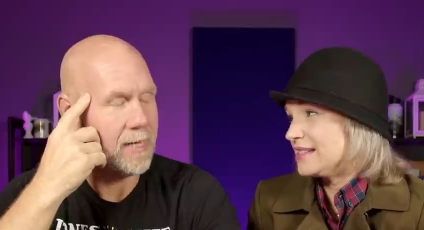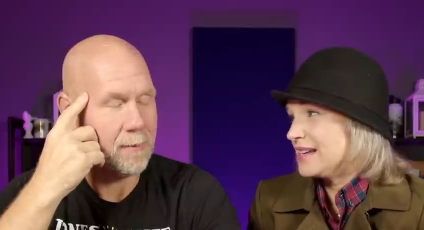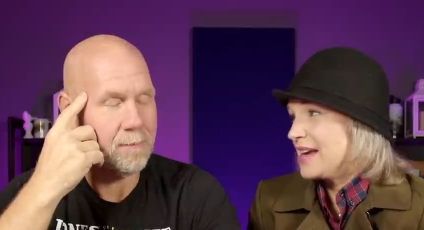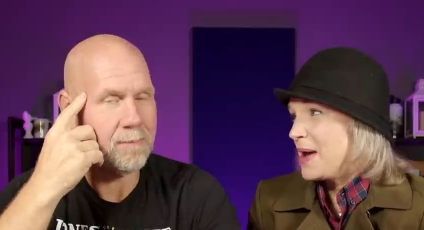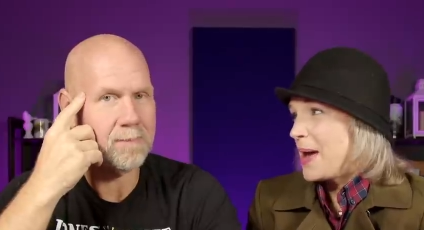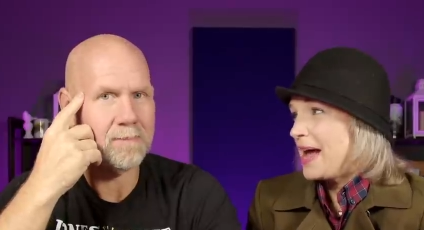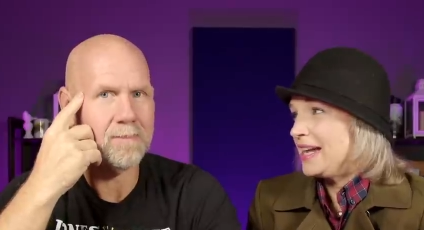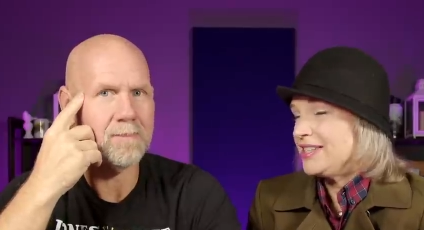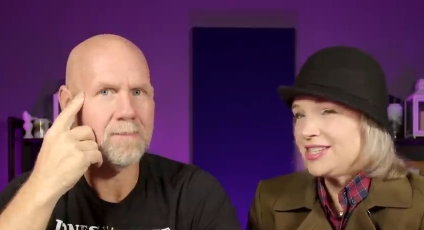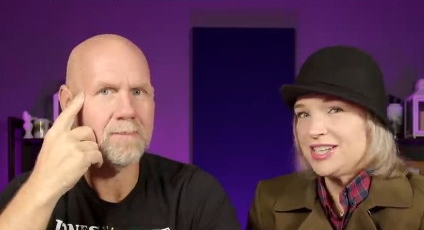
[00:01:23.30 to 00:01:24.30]
Speaker 1: Yep.
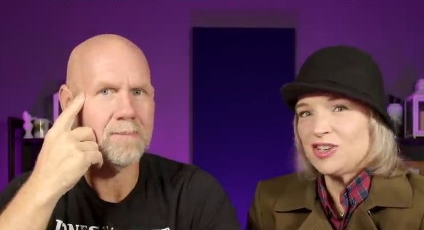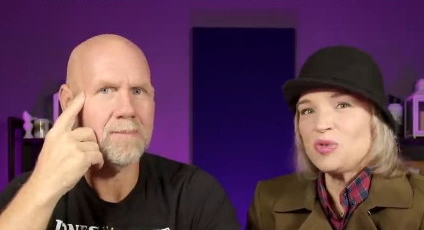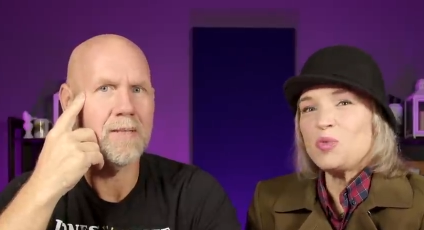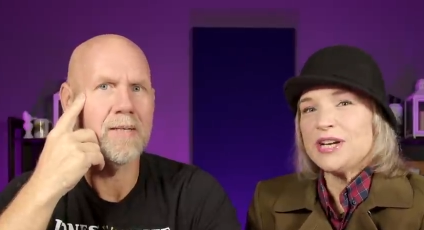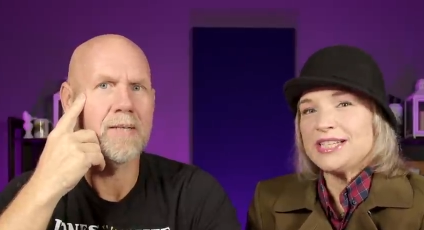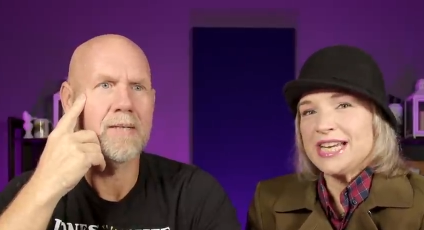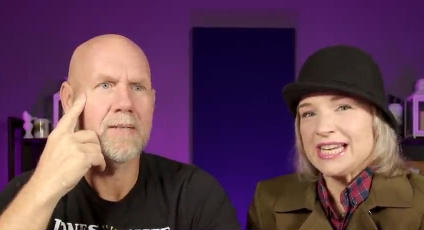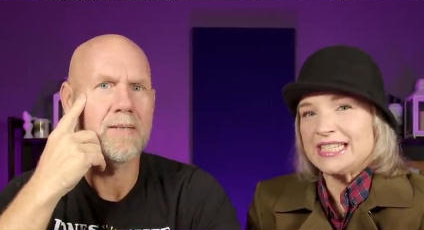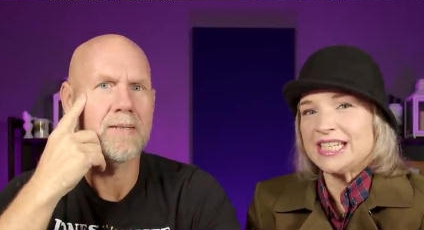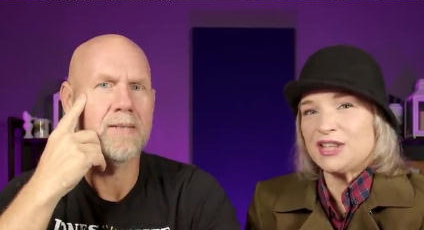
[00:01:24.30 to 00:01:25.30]
Speaker 2: Until we
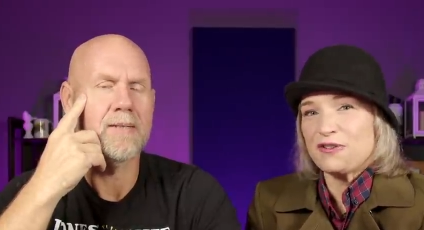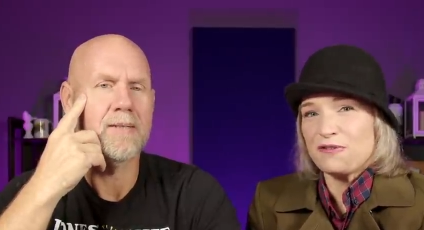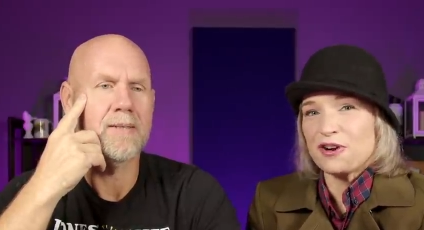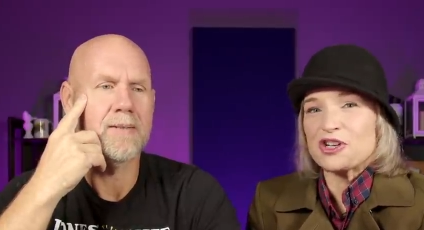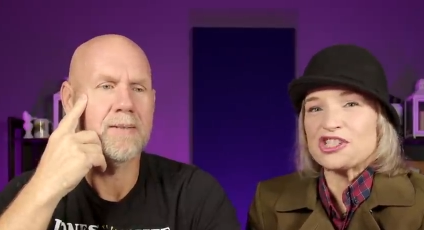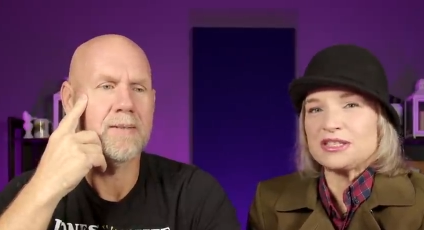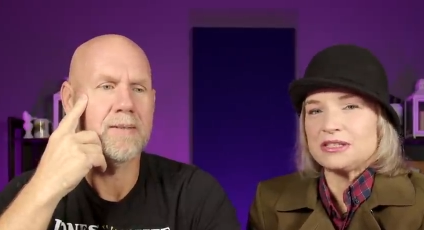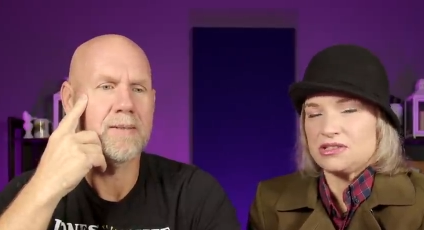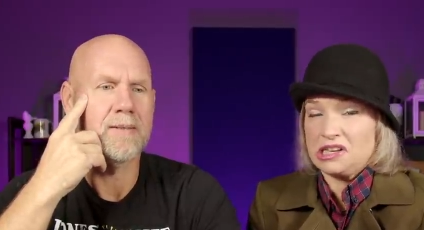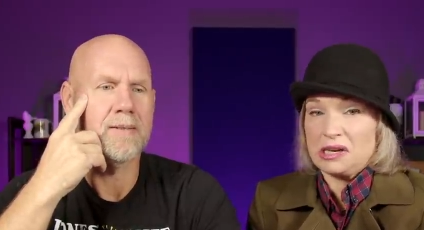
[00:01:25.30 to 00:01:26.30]
tasted the first
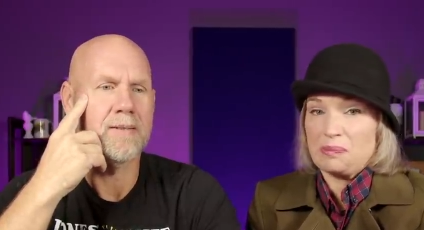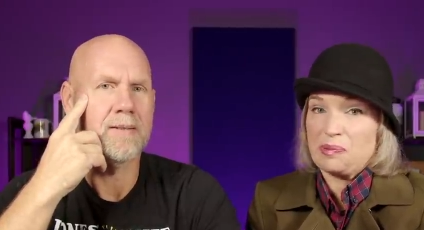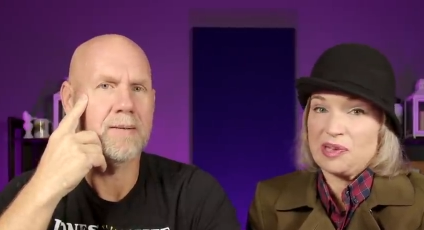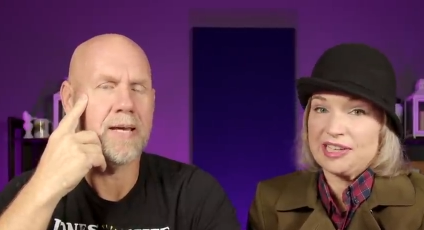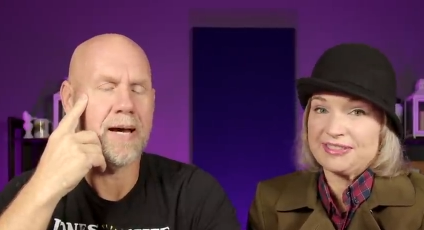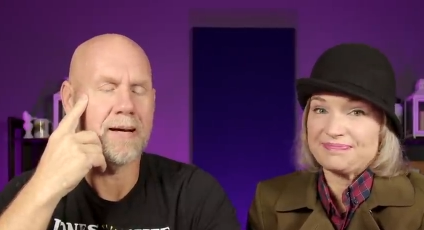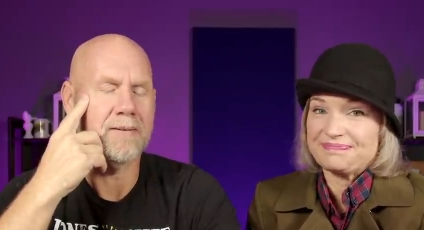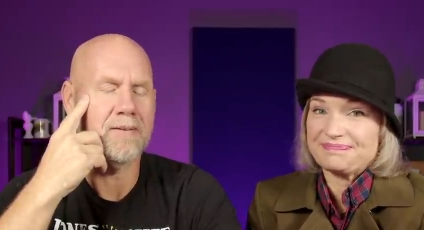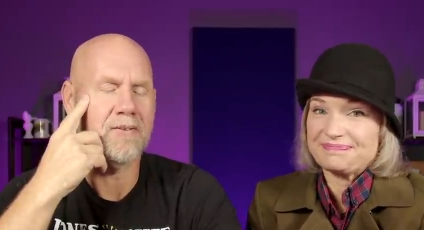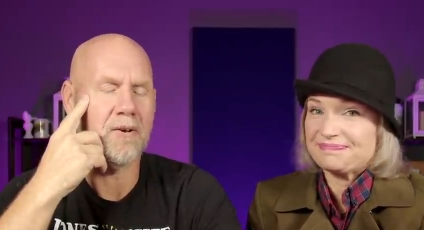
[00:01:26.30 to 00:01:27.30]
sip.
Speaker 1: Yeah.
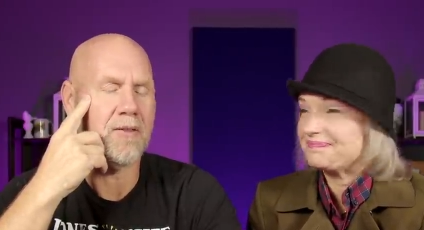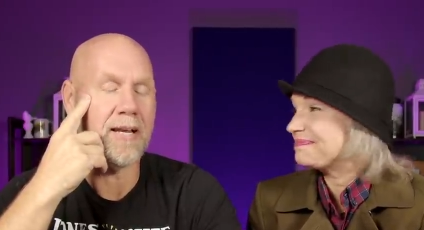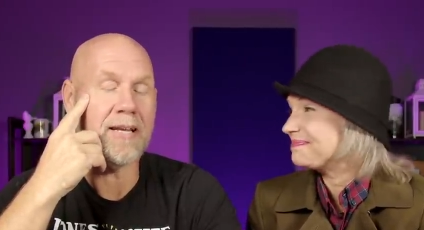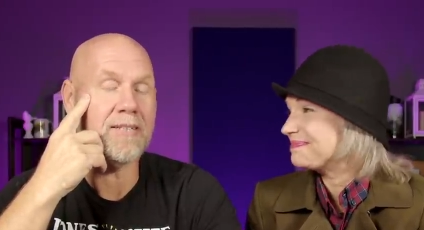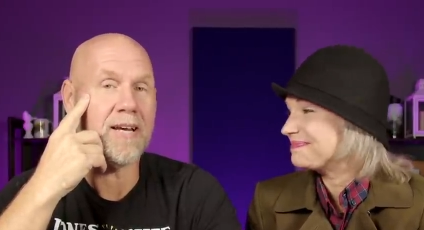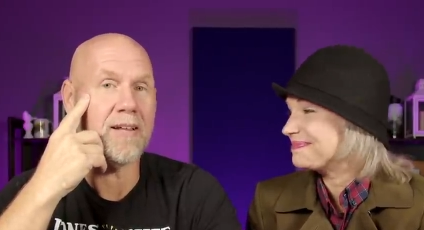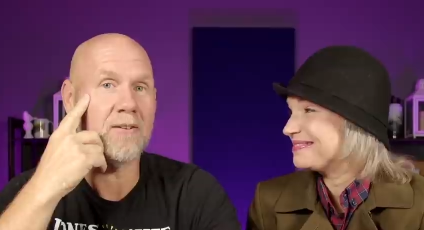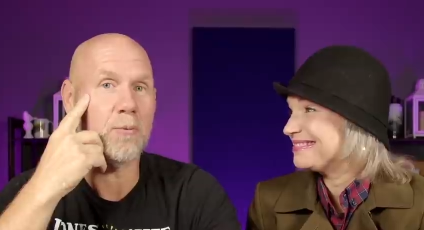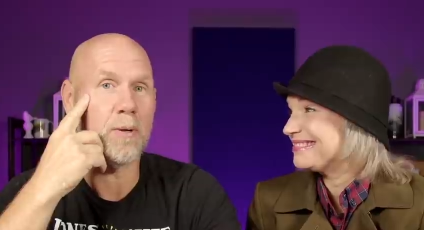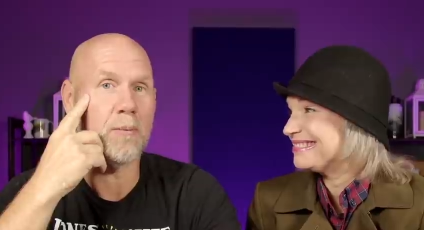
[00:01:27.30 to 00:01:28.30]
So they didn't tell
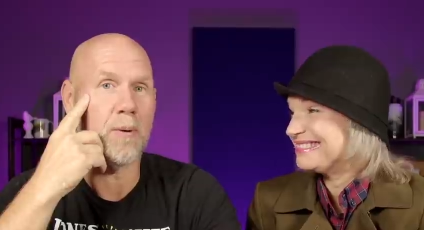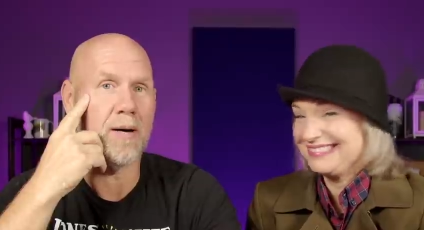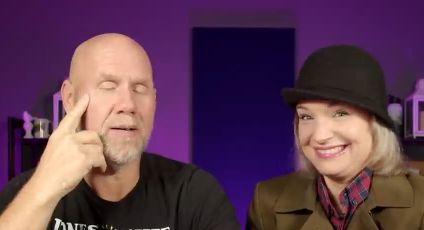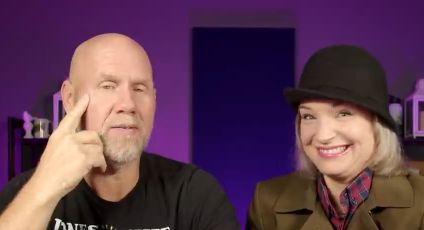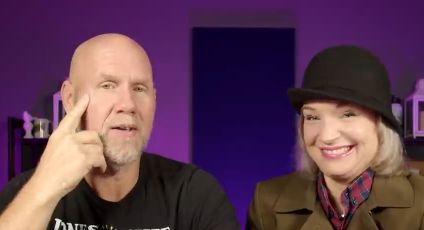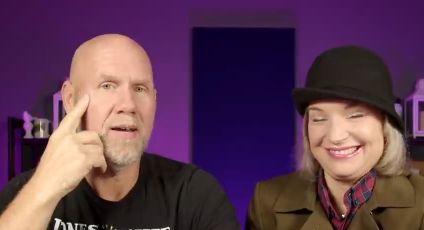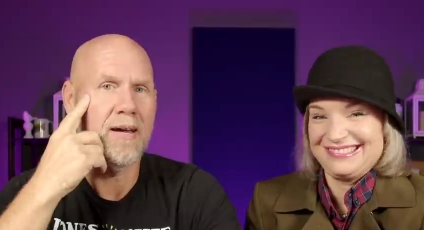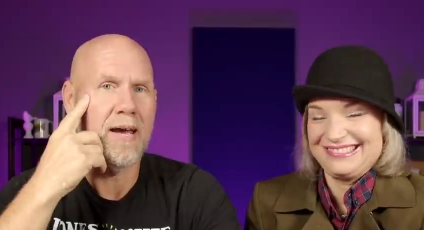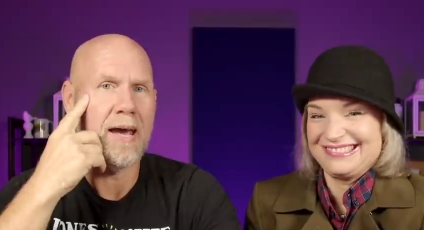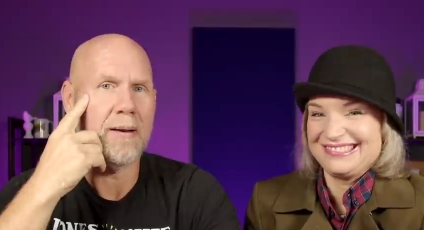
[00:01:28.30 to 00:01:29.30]
us what it was,
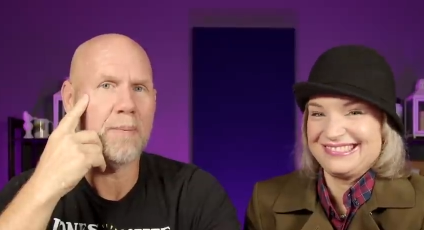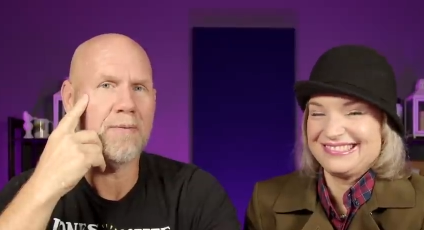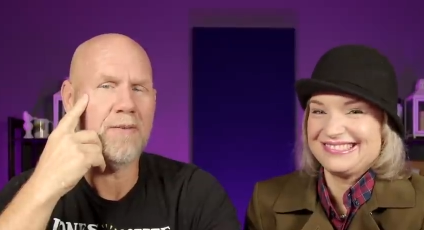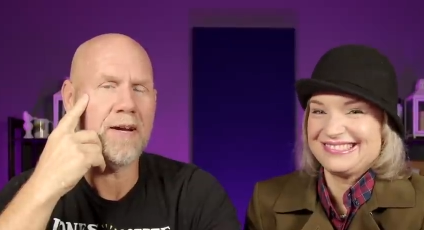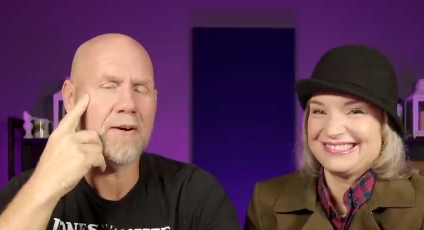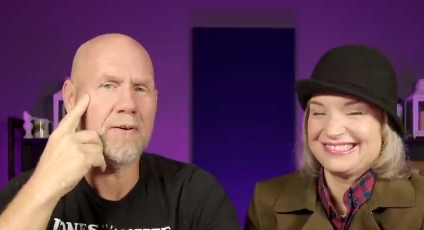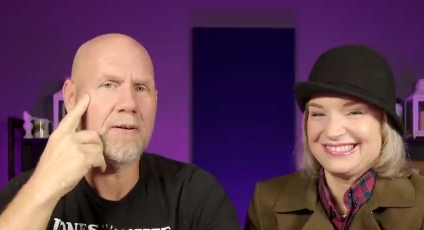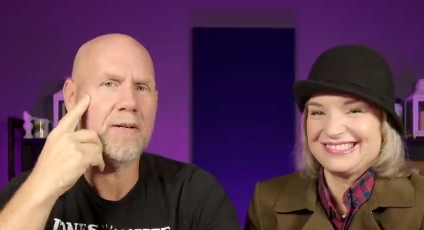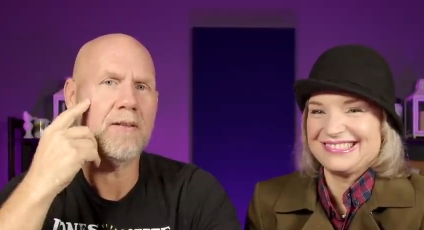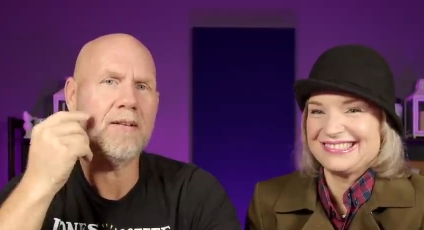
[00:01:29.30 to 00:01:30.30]
and we
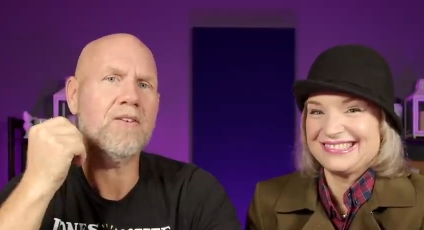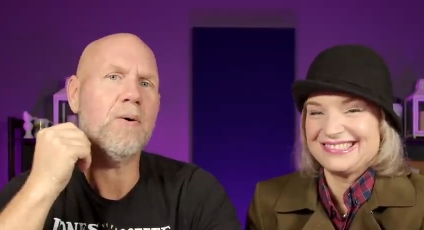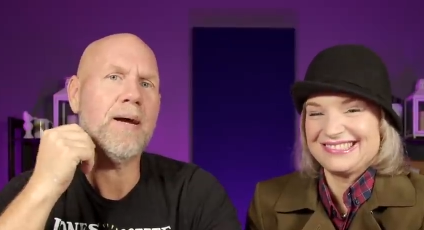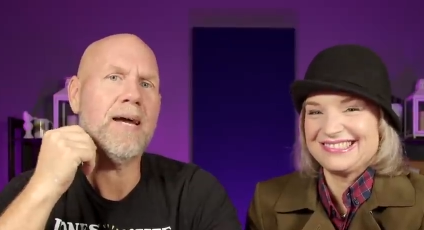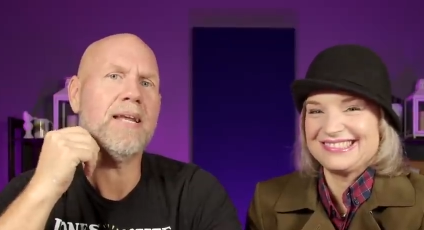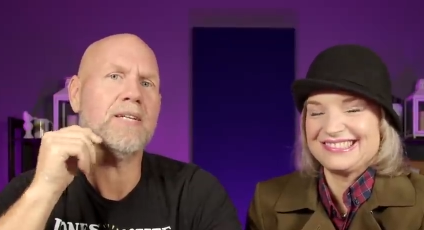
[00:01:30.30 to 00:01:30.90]
figured, let's go ahead